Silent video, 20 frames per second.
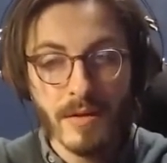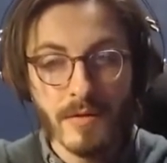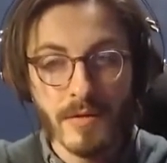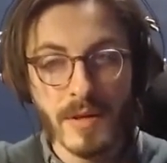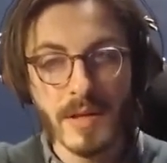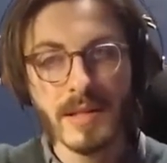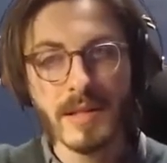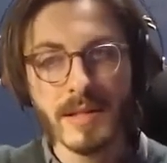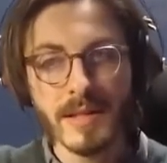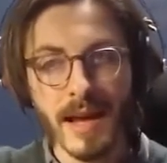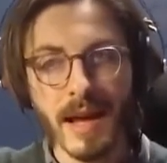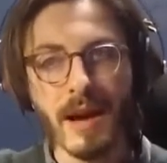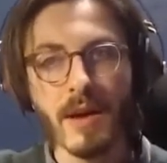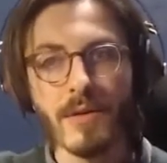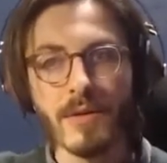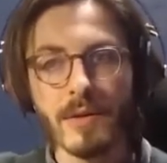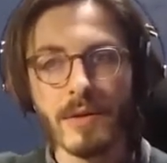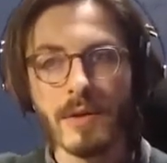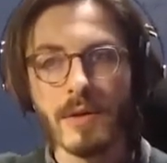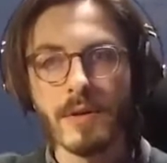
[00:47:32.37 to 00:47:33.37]
this
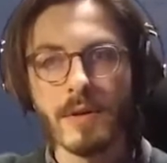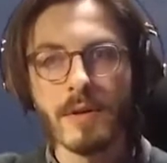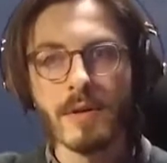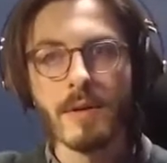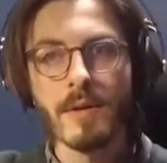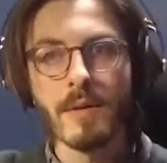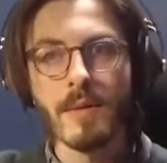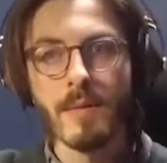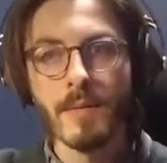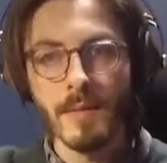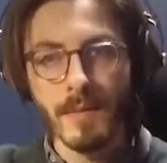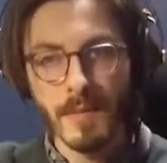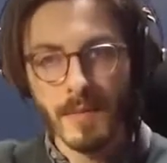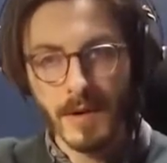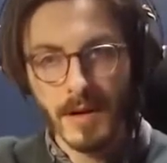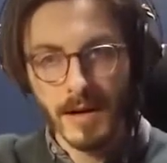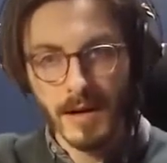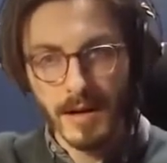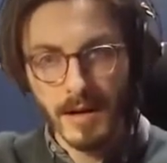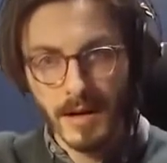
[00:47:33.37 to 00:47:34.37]
sound
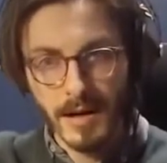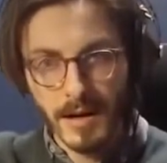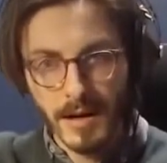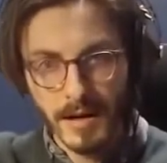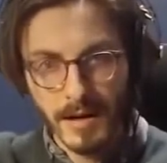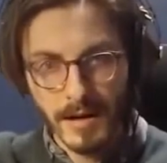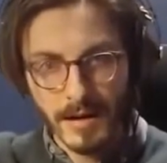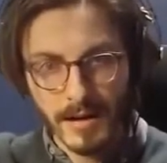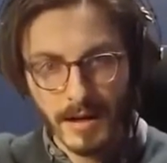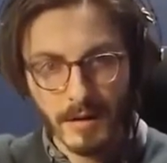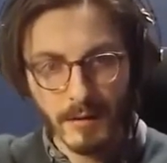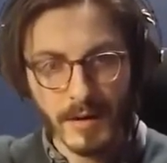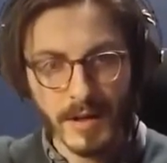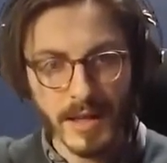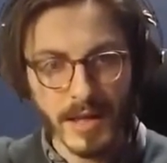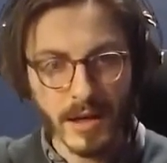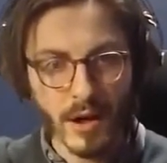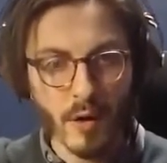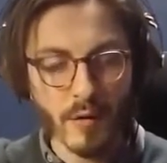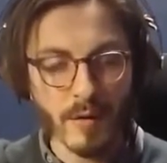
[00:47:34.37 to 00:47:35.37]
can
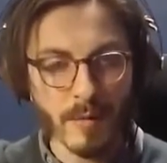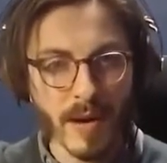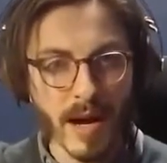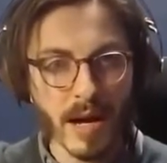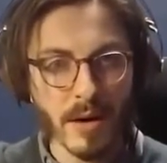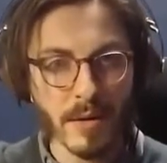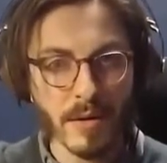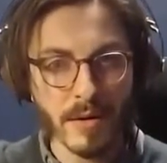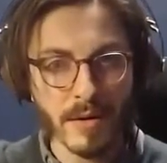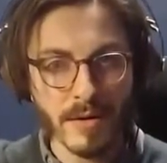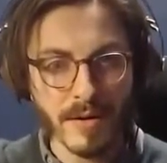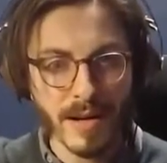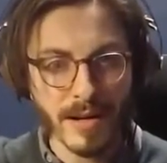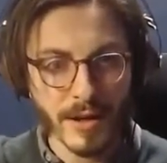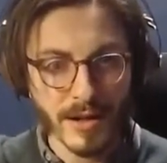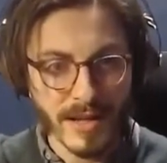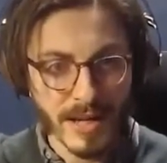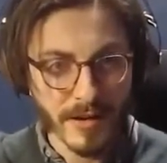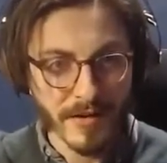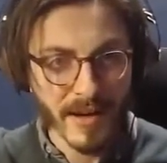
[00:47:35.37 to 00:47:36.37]
really overpower. You
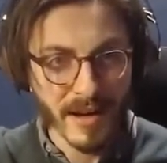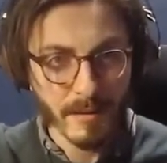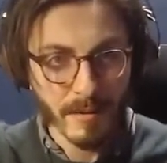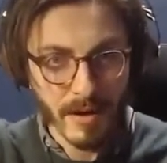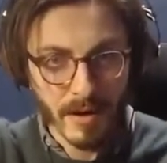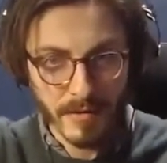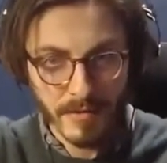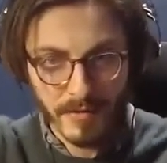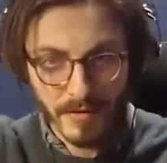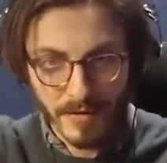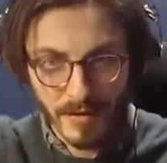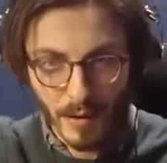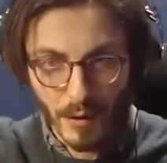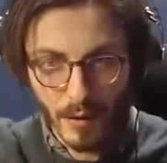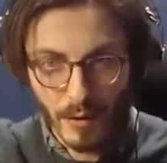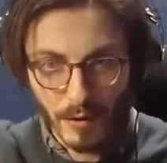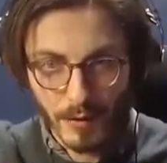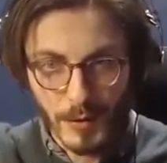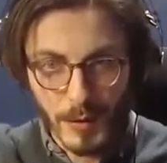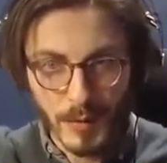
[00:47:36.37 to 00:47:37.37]
can hear that above the
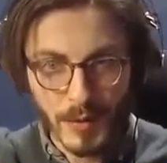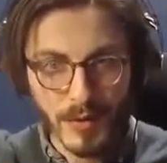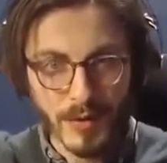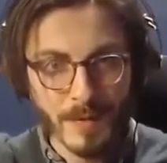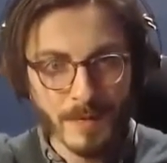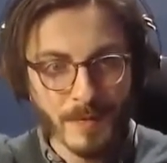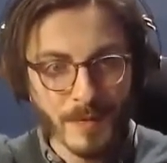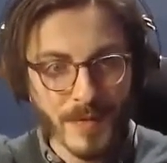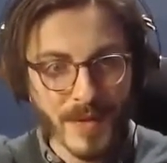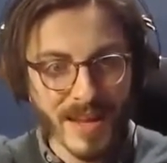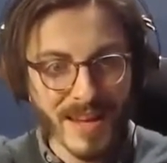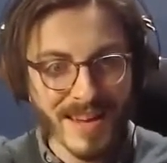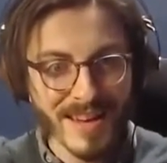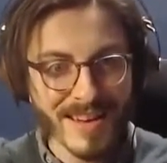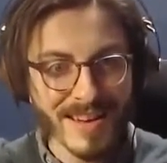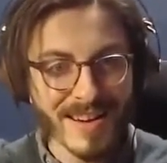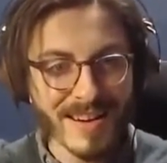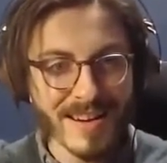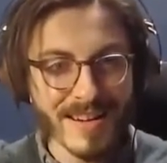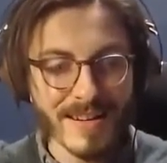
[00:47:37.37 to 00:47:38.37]
whole group.
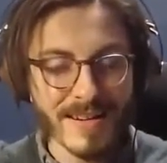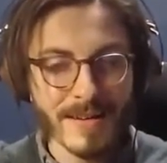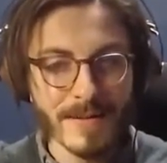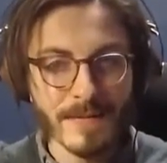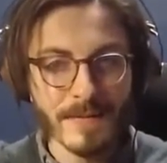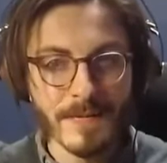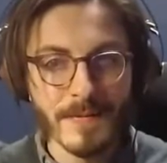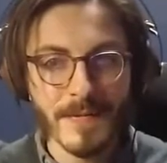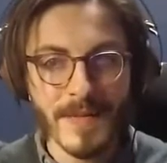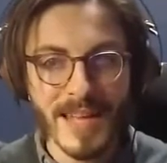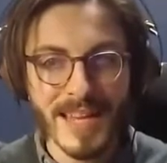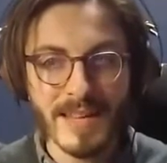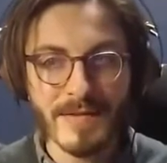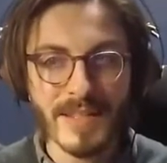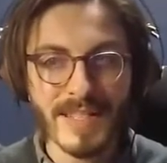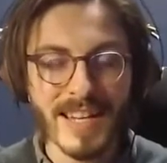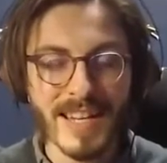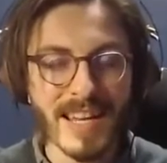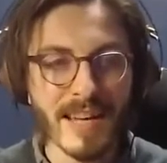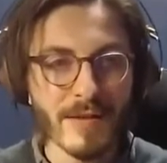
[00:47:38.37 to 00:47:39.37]
And
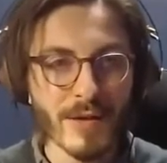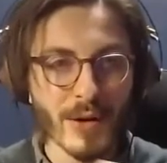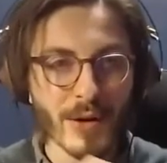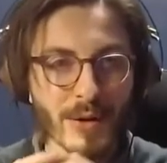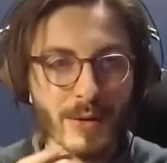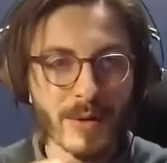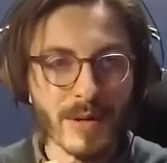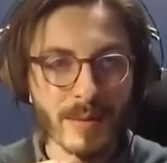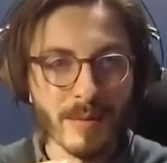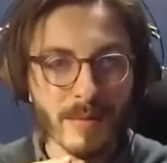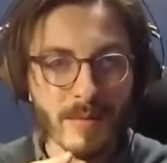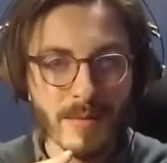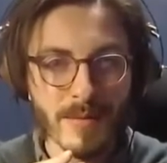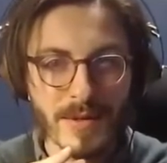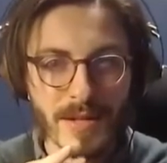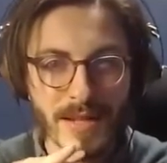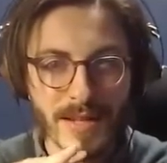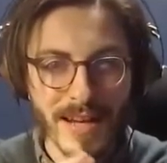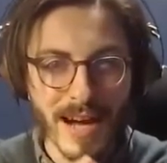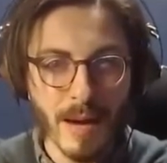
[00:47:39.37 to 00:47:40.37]
even today, if you go
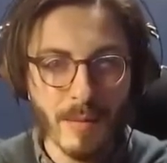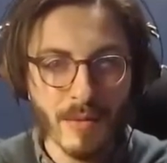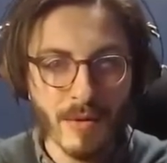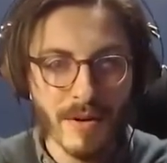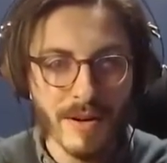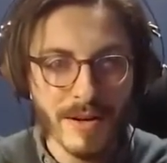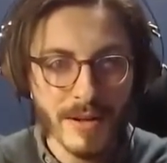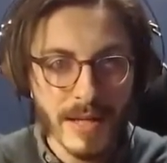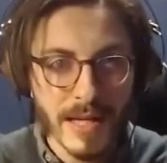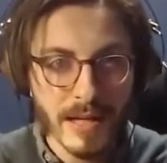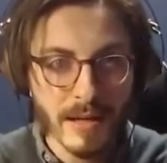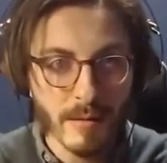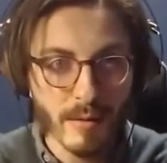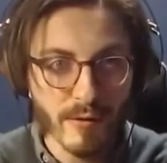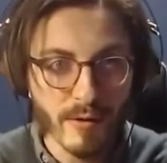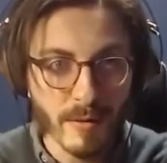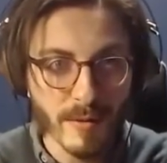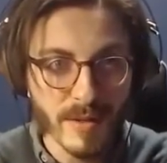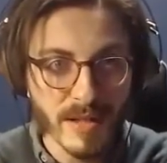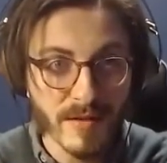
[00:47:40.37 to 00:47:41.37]
to the opera and you hear a
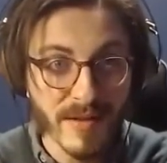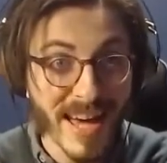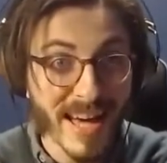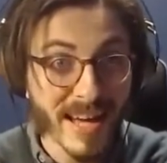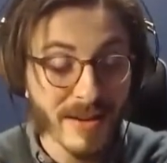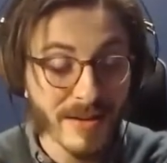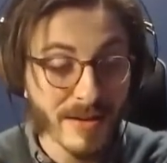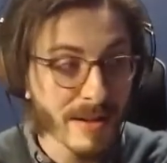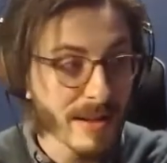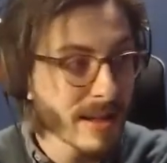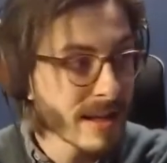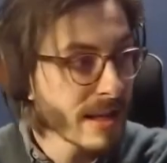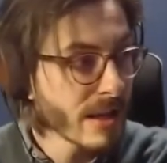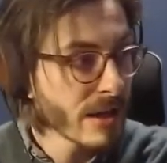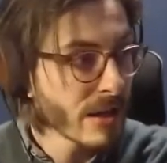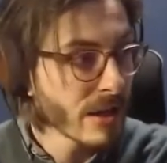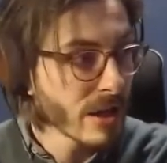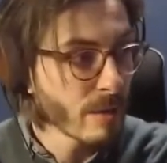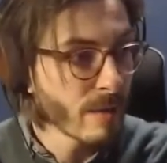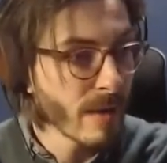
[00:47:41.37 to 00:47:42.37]
performance of Handel,
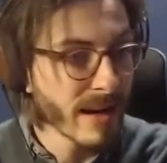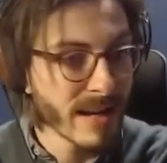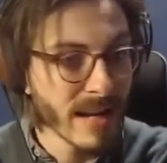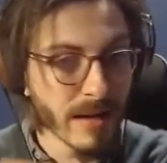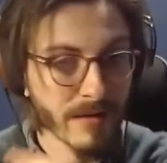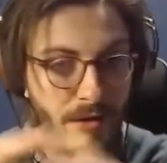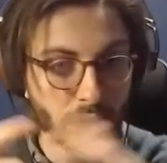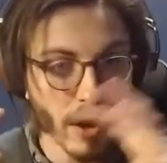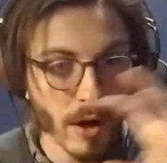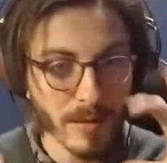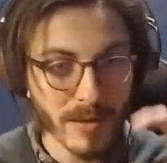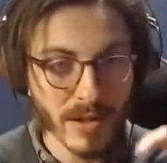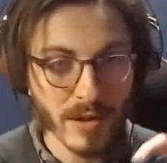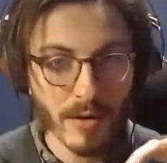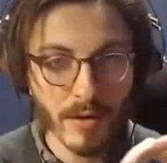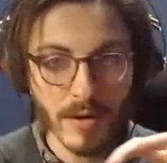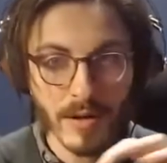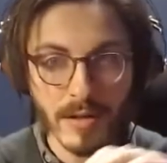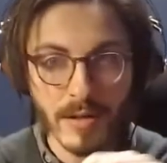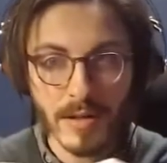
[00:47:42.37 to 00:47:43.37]
you might have
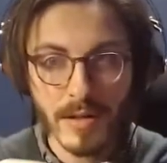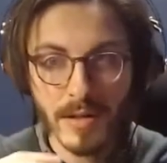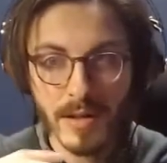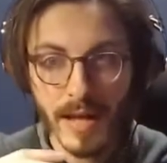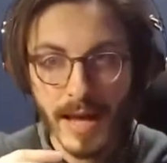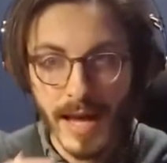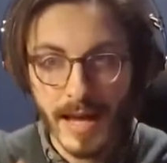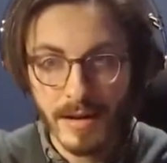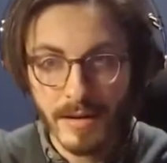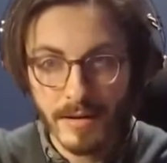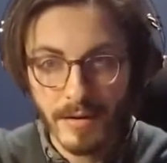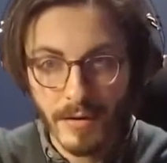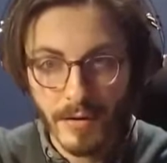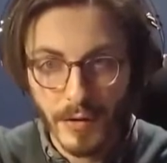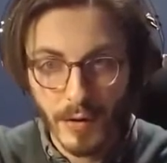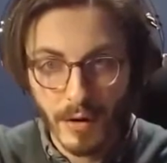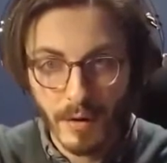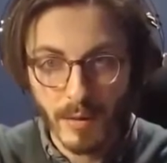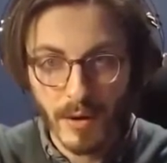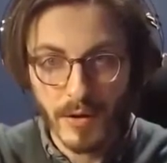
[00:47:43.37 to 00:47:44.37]
harpsichords and
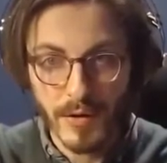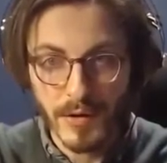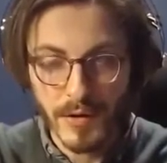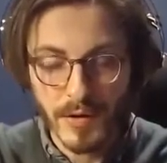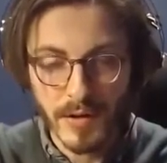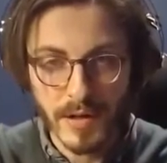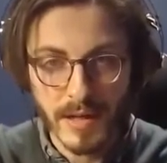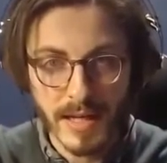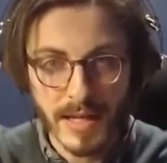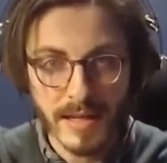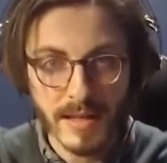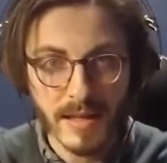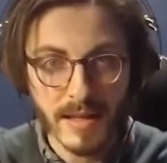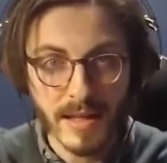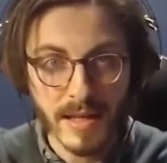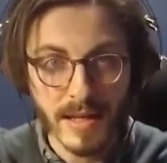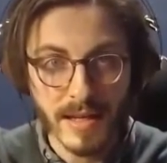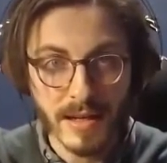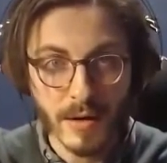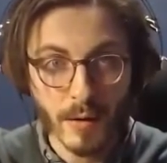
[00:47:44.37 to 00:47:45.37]
theorbos in
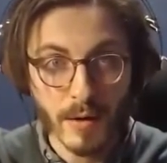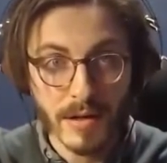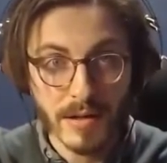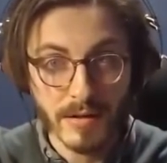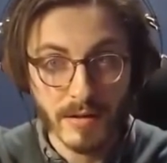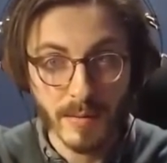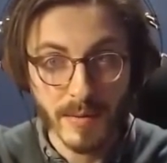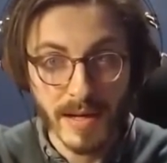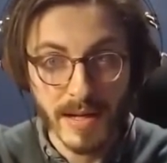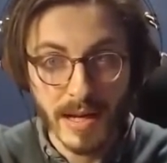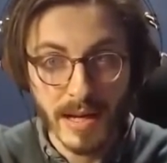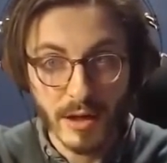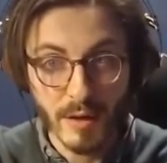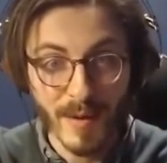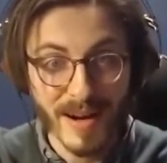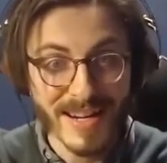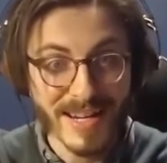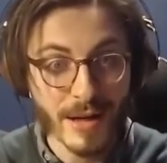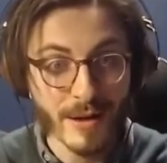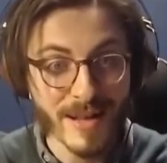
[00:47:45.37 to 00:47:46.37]
the orchestra pit, and you
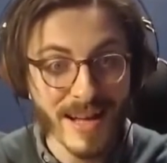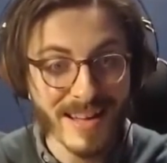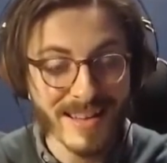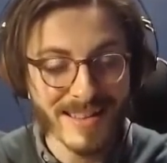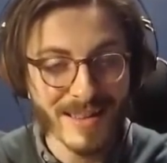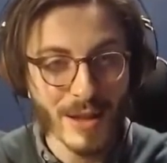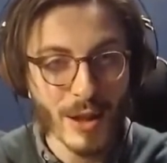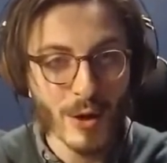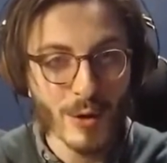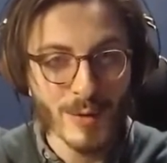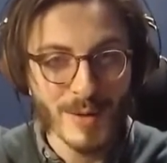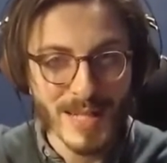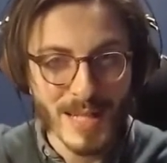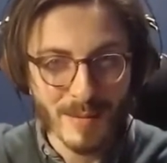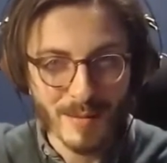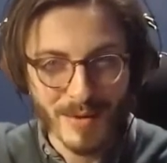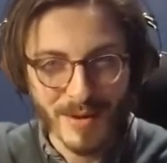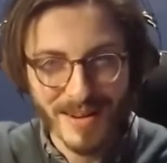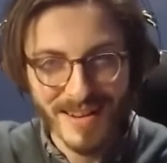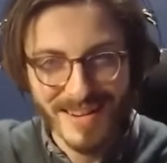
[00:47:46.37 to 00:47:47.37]
might hear that low,
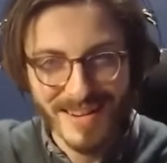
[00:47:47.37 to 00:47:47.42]
deep